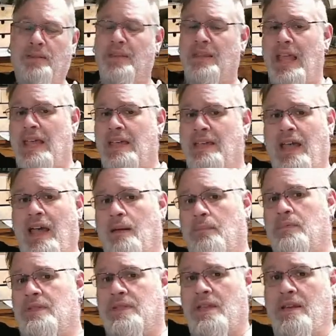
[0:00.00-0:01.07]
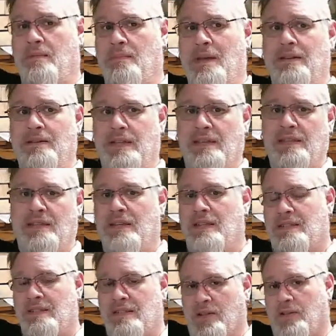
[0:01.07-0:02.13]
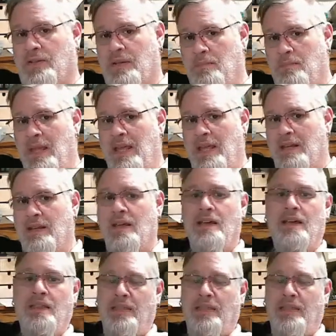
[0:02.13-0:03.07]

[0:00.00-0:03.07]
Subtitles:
And the ACAB sentiment doesn't necessarily mean